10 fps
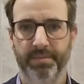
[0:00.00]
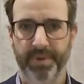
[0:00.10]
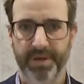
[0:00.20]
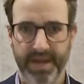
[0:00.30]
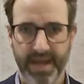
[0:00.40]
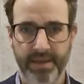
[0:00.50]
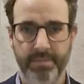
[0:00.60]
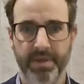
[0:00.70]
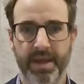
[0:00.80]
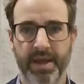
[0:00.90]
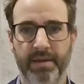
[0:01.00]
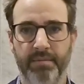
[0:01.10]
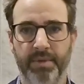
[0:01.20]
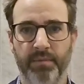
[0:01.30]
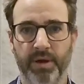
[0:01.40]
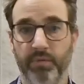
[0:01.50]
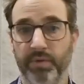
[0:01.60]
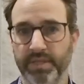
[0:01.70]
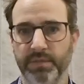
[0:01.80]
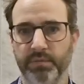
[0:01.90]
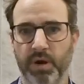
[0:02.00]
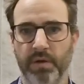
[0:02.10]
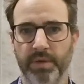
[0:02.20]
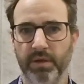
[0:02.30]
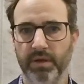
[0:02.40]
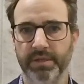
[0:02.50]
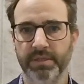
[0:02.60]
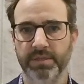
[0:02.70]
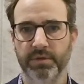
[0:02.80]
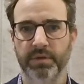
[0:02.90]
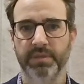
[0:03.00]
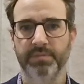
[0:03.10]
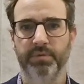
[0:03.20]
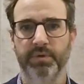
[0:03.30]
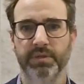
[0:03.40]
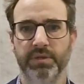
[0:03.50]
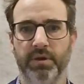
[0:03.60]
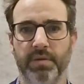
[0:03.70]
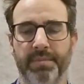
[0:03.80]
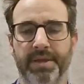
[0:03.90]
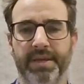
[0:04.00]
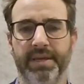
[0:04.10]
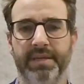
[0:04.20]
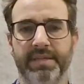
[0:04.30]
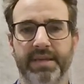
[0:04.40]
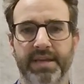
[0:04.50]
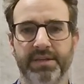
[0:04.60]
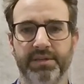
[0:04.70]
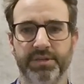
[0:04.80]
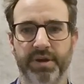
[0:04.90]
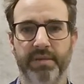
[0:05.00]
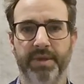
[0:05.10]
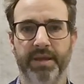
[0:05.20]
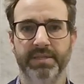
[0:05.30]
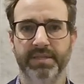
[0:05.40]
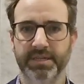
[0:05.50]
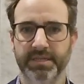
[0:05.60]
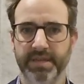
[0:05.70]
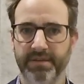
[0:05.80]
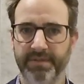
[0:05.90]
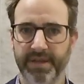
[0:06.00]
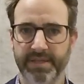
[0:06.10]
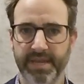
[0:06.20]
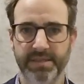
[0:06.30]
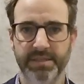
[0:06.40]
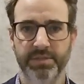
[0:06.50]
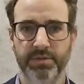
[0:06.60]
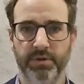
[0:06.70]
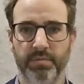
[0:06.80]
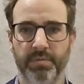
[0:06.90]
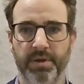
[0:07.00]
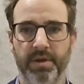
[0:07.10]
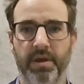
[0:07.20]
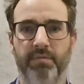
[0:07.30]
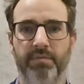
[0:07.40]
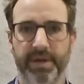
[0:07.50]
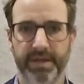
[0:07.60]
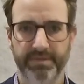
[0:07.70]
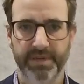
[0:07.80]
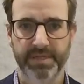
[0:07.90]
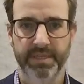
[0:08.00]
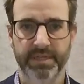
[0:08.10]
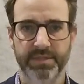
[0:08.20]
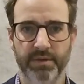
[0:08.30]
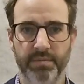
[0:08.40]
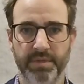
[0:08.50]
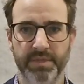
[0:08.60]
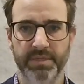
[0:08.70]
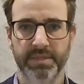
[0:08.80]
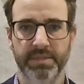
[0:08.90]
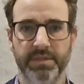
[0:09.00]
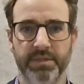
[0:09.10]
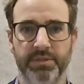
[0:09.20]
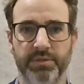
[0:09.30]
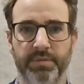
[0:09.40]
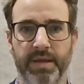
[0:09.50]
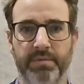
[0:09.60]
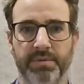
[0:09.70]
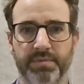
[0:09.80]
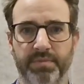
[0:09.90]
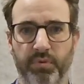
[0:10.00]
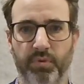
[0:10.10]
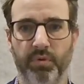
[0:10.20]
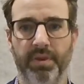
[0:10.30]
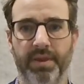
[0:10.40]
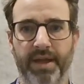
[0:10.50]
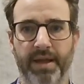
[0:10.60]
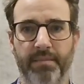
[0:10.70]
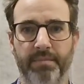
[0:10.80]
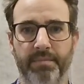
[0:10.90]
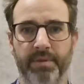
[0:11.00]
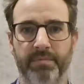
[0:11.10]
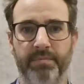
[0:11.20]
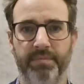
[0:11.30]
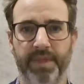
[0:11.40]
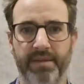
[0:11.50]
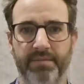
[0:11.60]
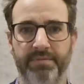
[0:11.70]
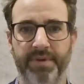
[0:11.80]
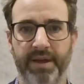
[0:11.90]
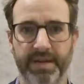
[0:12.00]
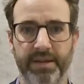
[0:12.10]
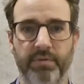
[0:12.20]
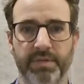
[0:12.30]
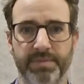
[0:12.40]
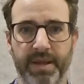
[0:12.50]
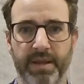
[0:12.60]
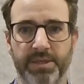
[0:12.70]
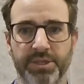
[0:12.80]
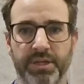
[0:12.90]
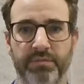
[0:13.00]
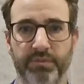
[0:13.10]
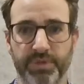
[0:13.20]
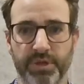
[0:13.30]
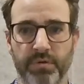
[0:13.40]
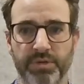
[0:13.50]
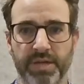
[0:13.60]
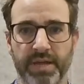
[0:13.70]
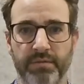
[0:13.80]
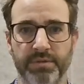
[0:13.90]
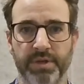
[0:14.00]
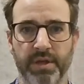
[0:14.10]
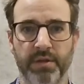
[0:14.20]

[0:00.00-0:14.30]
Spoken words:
But NAB, and one of the reasons why we like this stock at this point in time, is that National Australia Bank has actually done a fantastic job of reinvesting in its own business to be able to support that funding of its balance sheet through its own channels.